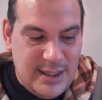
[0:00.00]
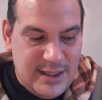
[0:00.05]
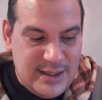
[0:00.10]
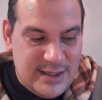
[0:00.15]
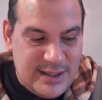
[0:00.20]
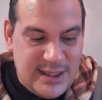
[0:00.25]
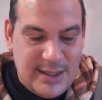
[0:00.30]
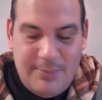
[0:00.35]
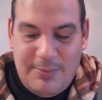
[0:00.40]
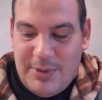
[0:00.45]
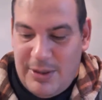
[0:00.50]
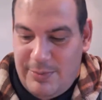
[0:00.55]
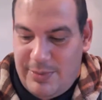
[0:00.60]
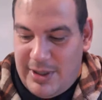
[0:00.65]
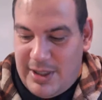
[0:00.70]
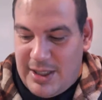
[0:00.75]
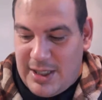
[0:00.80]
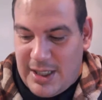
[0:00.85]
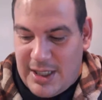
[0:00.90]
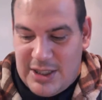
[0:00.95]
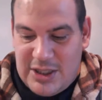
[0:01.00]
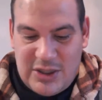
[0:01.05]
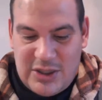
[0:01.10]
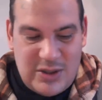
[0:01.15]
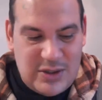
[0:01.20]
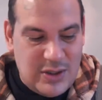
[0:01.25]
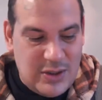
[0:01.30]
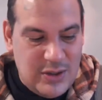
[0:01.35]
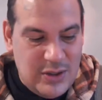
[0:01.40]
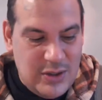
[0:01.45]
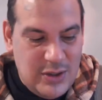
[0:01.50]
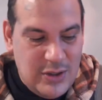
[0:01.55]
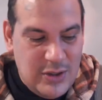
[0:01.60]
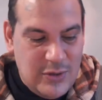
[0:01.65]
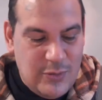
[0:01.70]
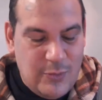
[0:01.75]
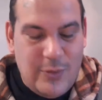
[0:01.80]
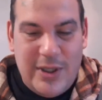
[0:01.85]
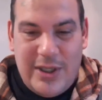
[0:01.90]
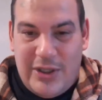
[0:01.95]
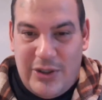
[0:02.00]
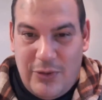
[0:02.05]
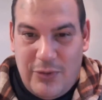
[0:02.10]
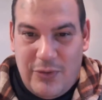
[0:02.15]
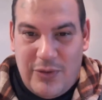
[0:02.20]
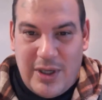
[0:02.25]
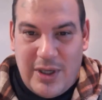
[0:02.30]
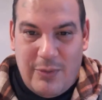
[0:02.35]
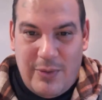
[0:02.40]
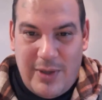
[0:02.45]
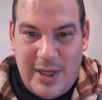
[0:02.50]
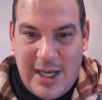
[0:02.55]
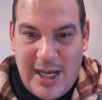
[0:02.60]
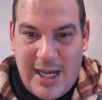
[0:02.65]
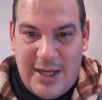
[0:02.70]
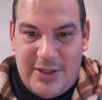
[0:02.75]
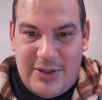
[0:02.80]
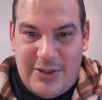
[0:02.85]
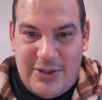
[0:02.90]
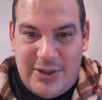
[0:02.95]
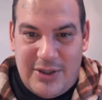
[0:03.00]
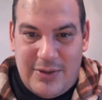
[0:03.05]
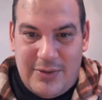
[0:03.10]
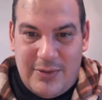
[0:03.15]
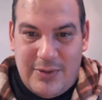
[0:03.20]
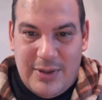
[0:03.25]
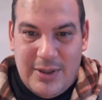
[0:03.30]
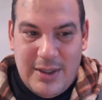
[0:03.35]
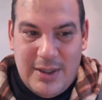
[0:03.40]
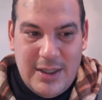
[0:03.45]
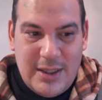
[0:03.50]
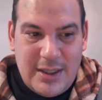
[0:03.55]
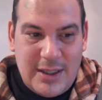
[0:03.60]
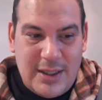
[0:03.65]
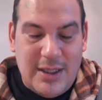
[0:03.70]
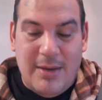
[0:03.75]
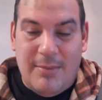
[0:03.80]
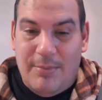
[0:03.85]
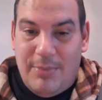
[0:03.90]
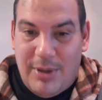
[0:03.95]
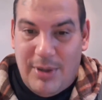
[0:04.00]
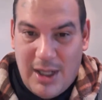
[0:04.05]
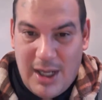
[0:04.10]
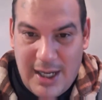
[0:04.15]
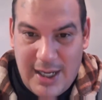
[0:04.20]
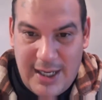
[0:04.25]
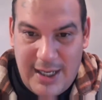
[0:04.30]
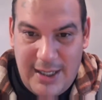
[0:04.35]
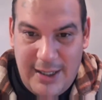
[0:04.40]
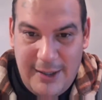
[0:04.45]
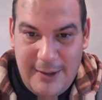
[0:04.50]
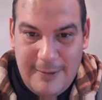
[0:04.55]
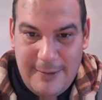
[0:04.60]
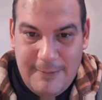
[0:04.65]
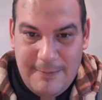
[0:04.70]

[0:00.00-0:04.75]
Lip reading: simply because we knew that we had to comply